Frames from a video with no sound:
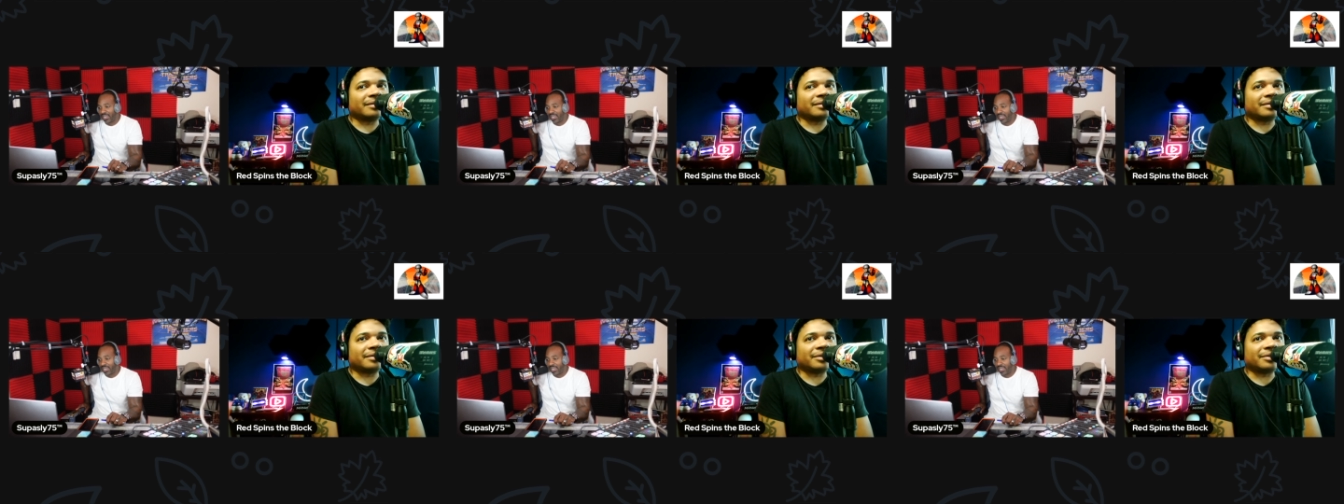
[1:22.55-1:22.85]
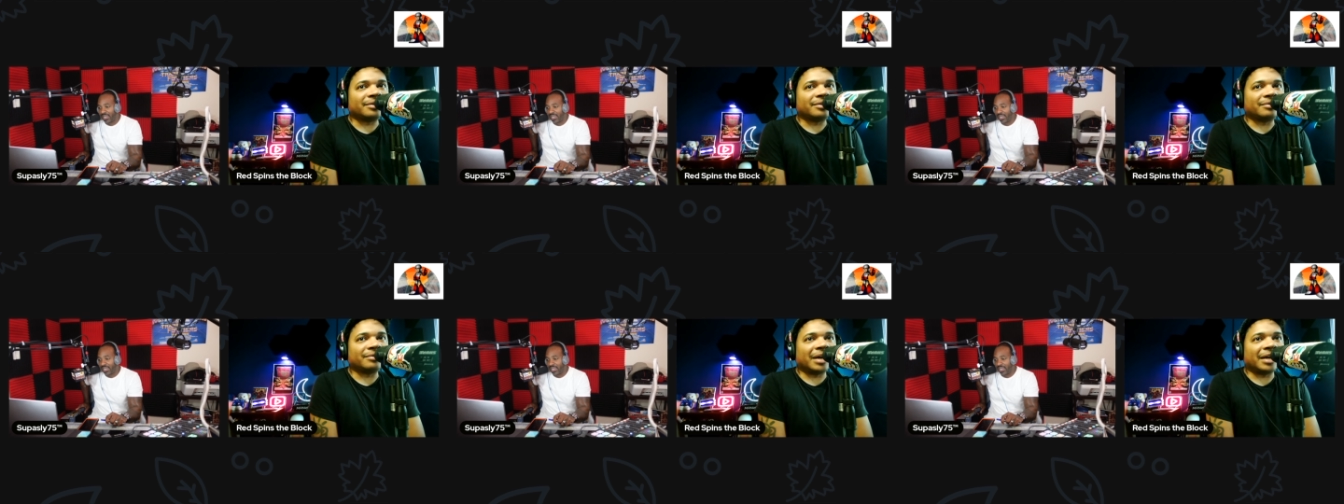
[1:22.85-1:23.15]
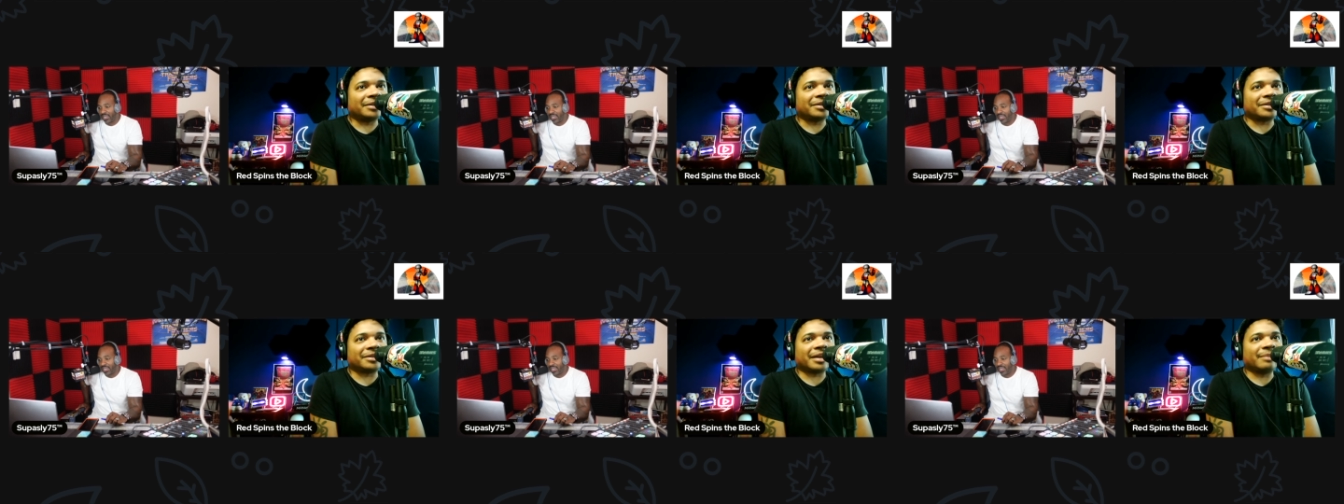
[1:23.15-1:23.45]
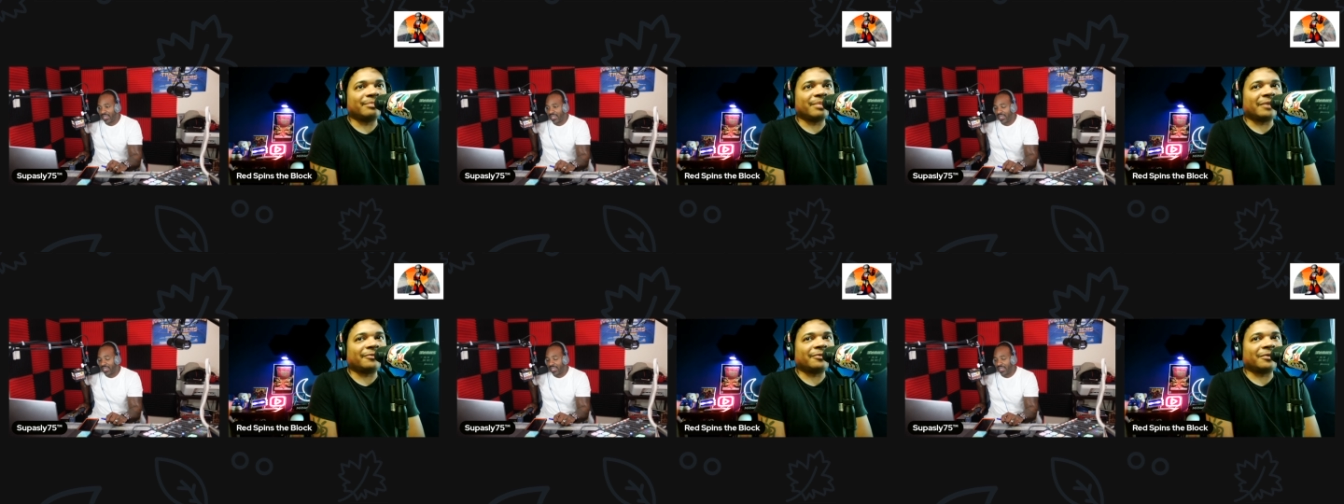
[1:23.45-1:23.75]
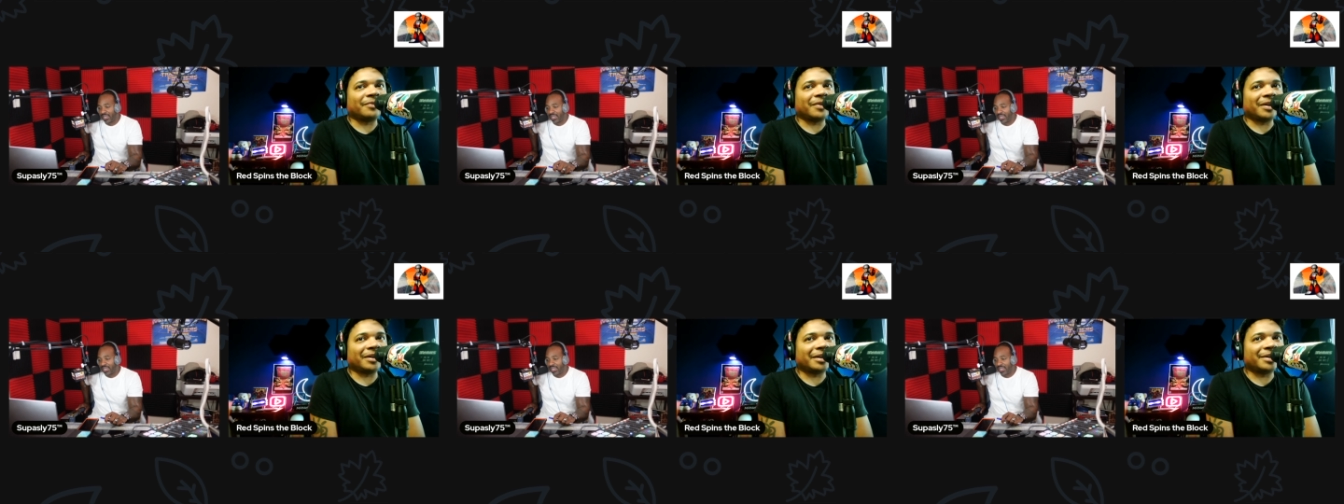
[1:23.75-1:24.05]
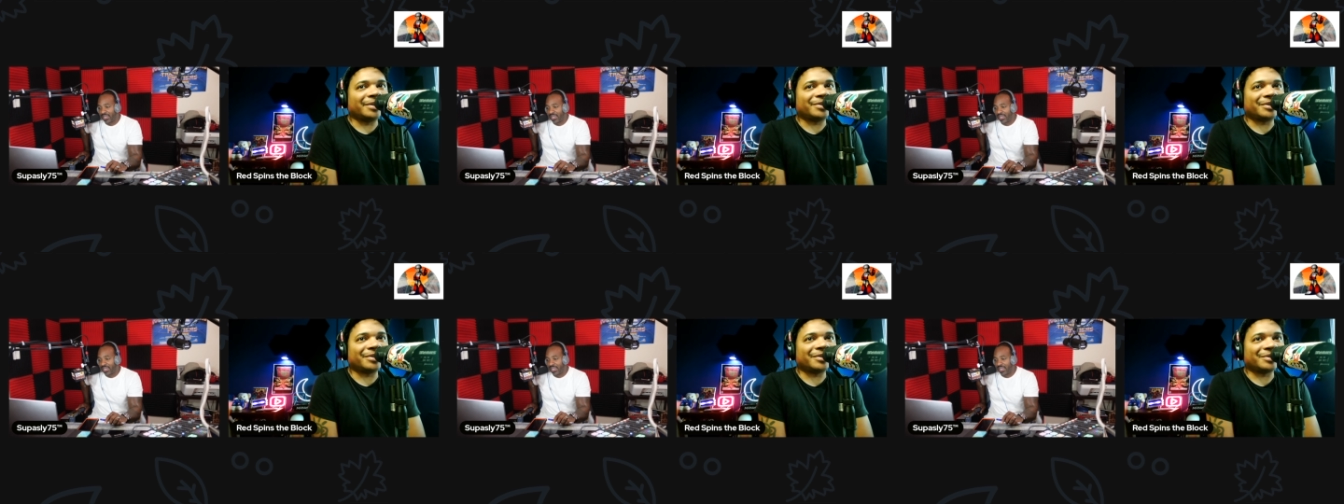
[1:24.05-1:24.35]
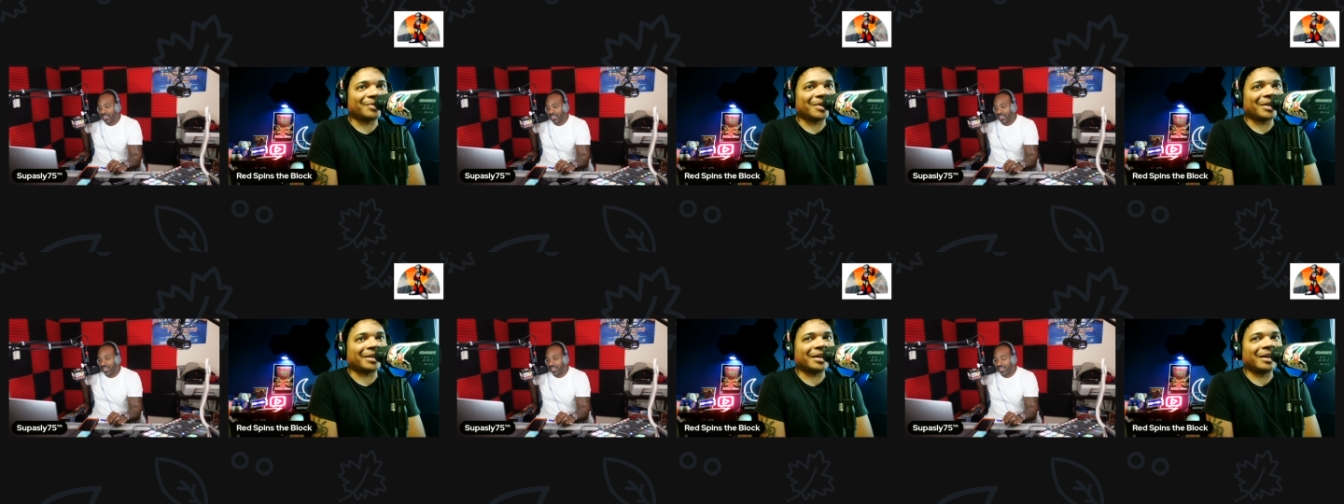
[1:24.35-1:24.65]
So I just came back from vacation,
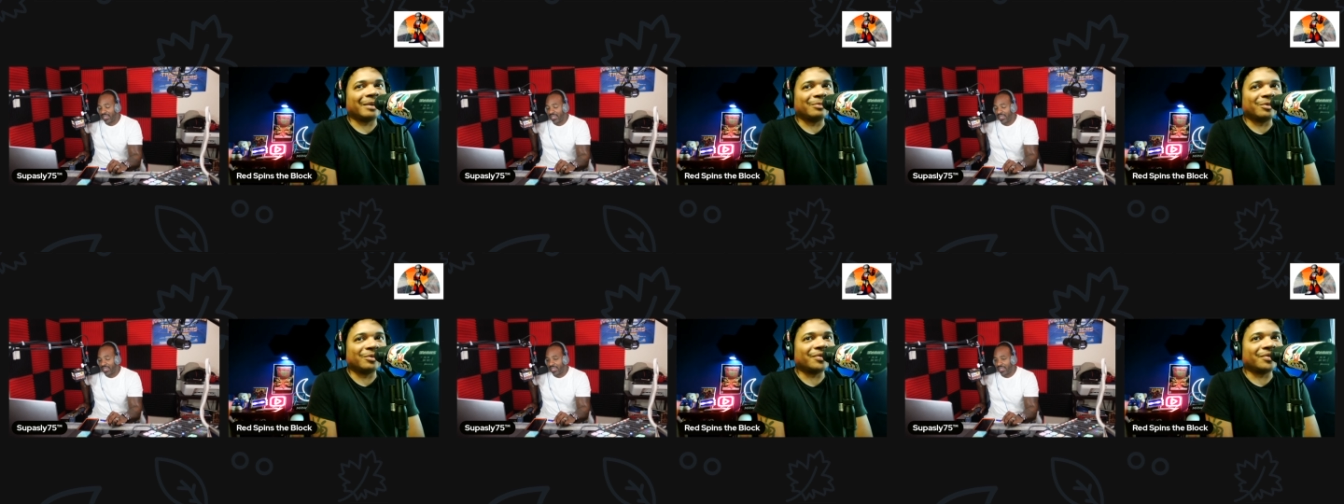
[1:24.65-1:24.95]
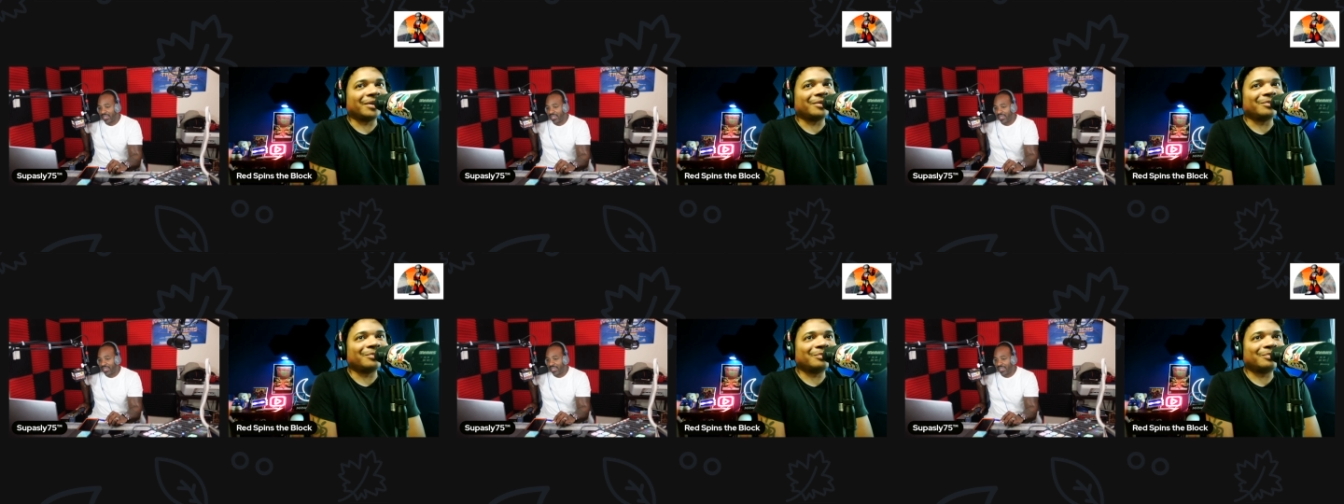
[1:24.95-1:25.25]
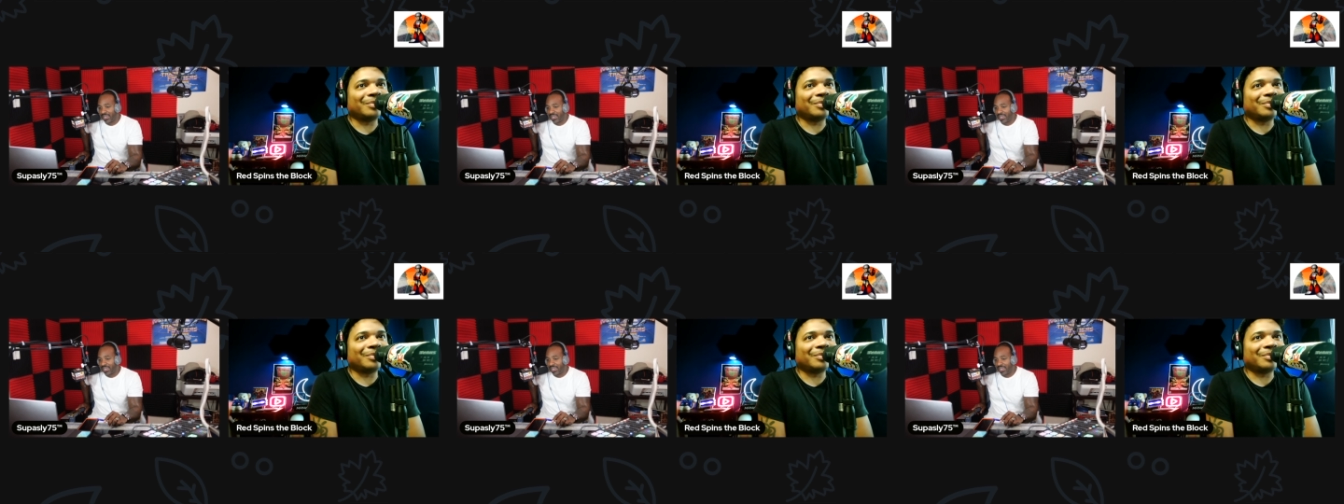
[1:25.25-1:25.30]
so I can't move out.